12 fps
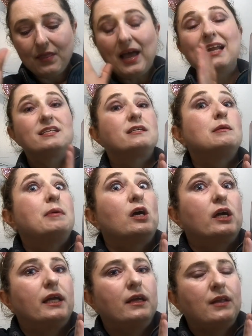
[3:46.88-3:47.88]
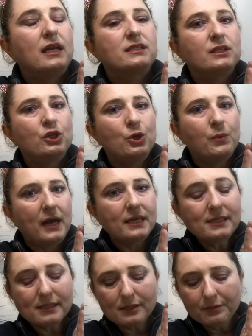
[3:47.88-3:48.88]
that is an American, that is in
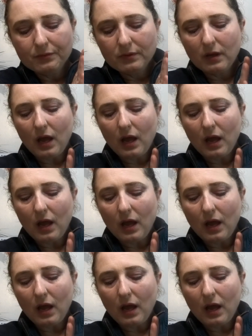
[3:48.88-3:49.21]
US.